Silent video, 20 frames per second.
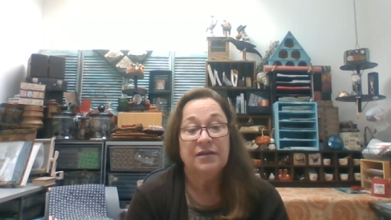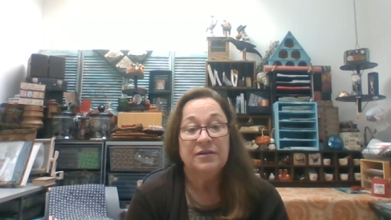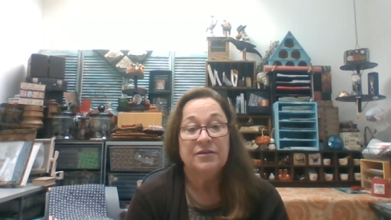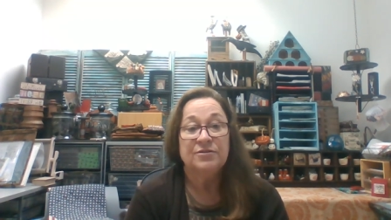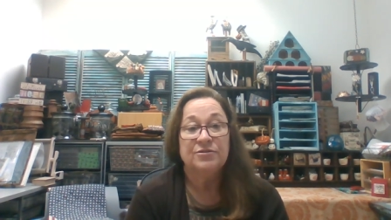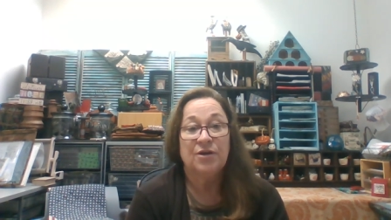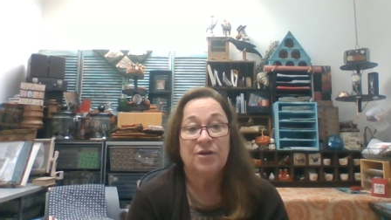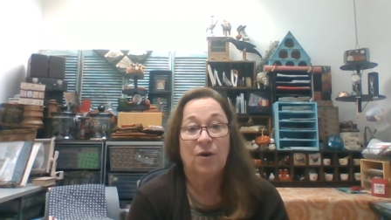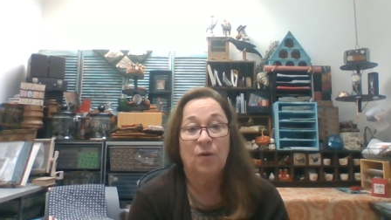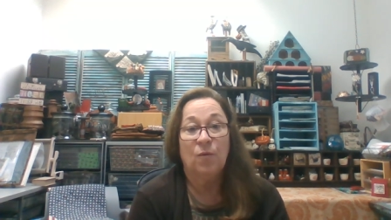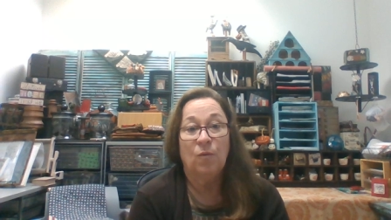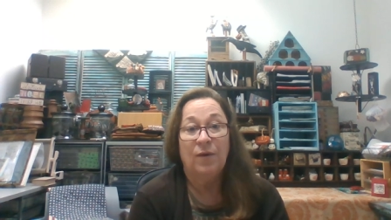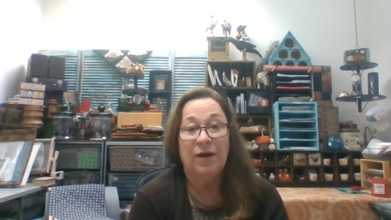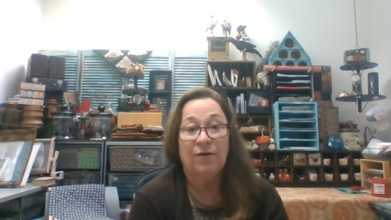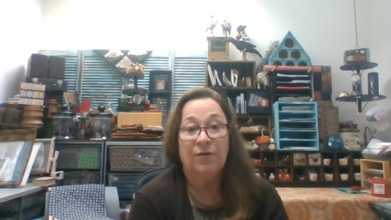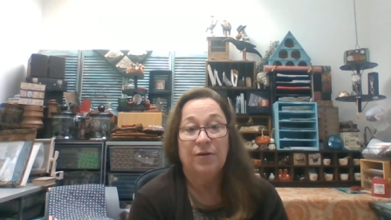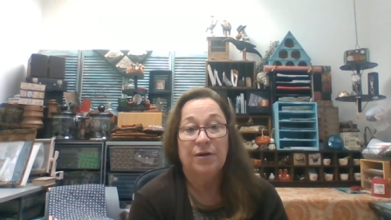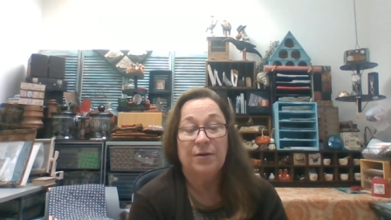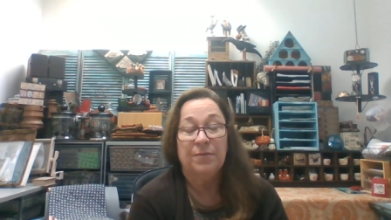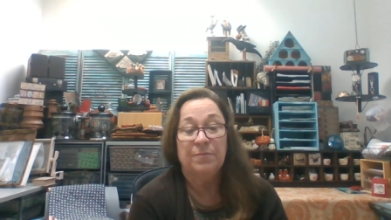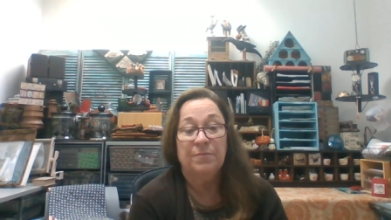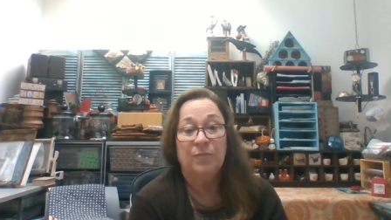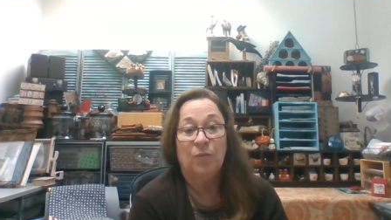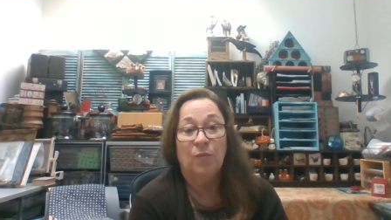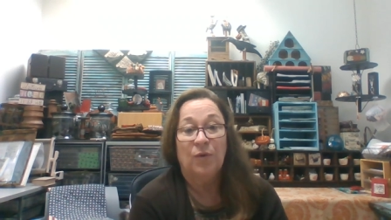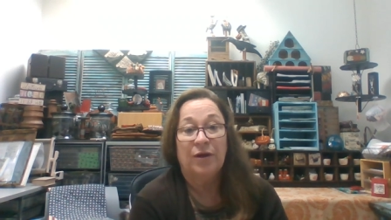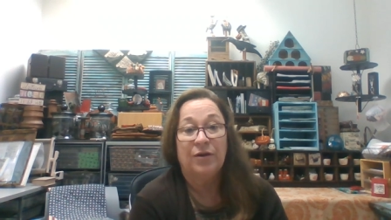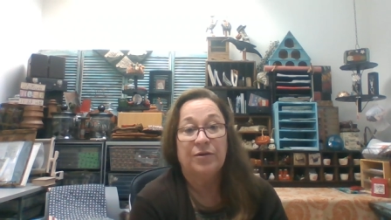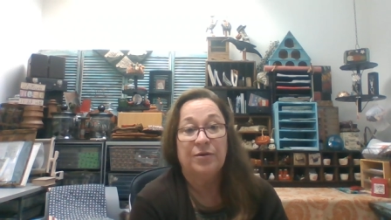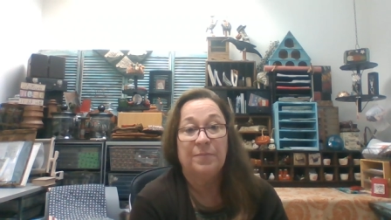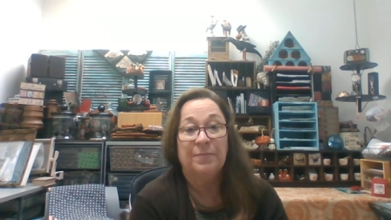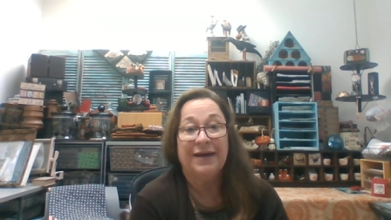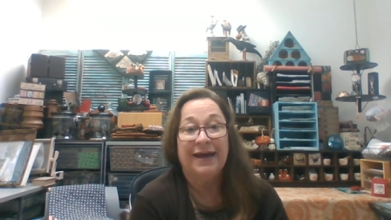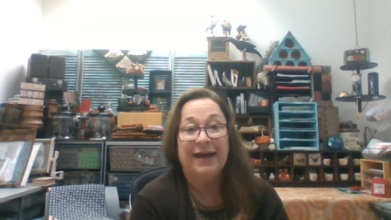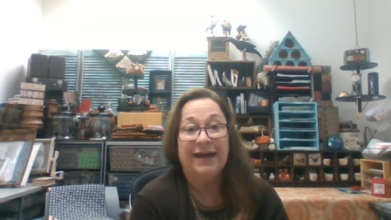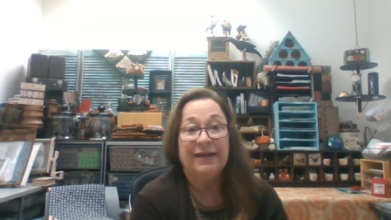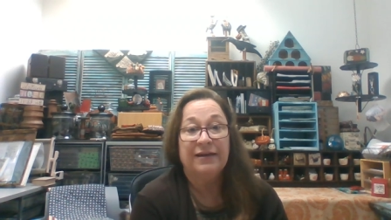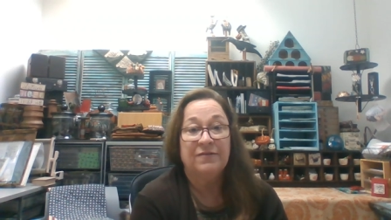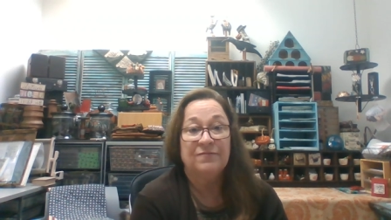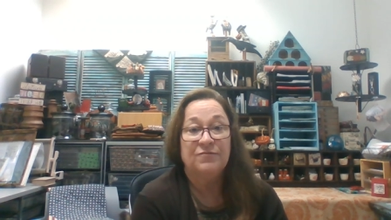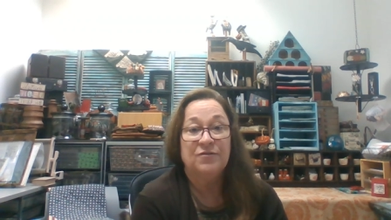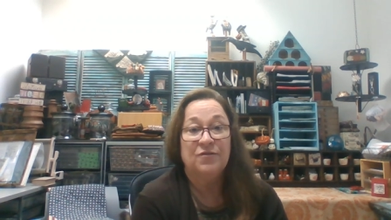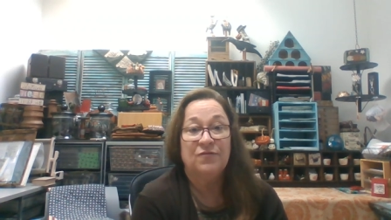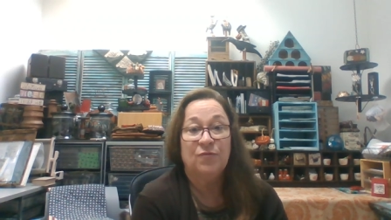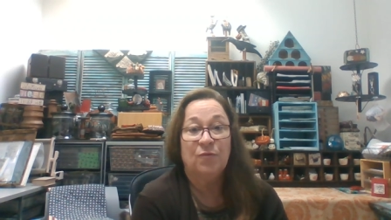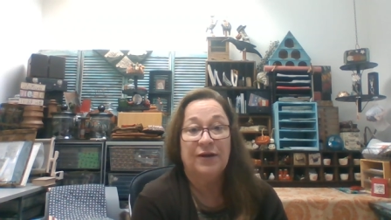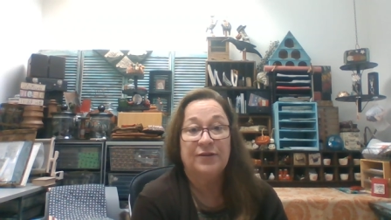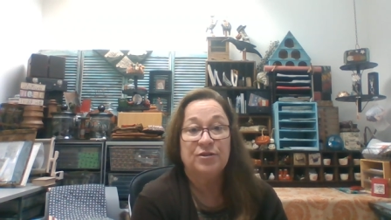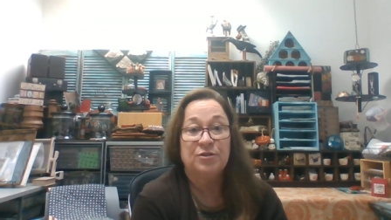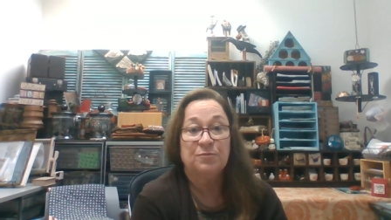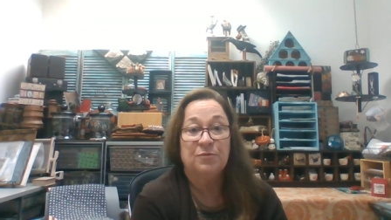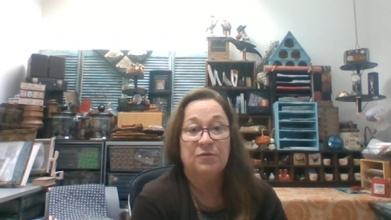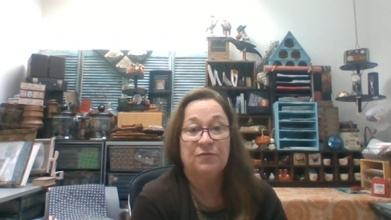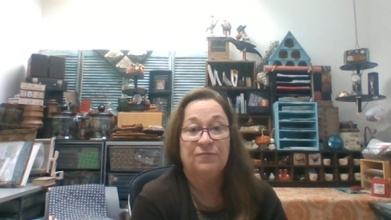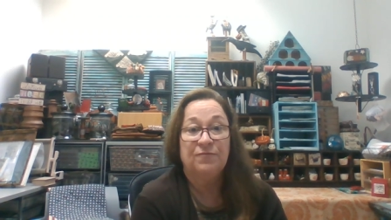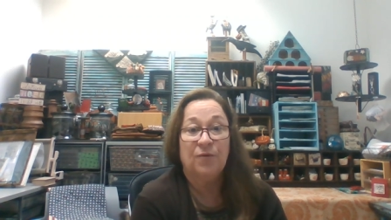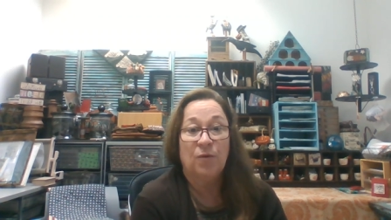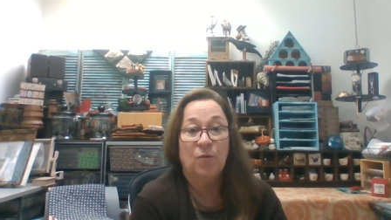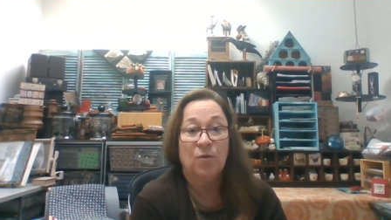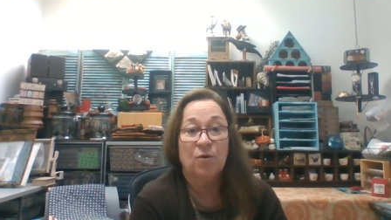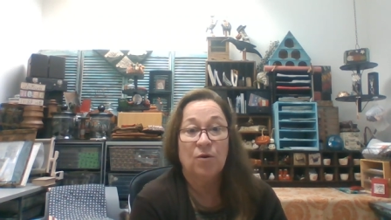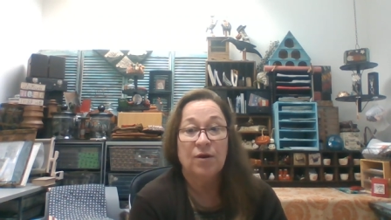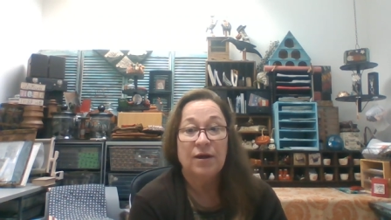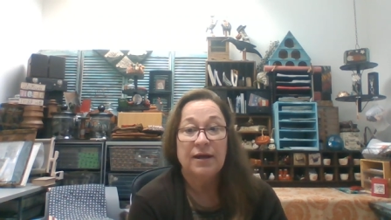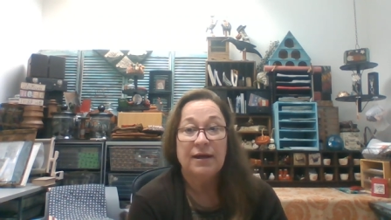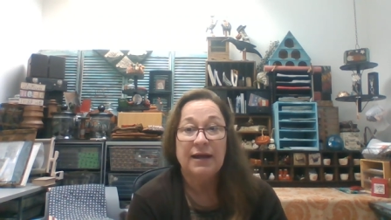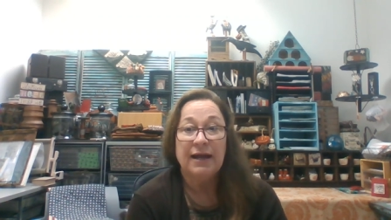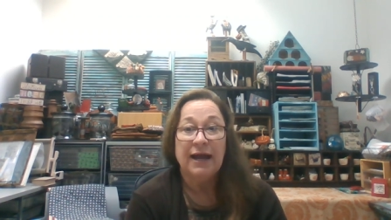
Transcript: So, welcome, welcome back if you've watched before.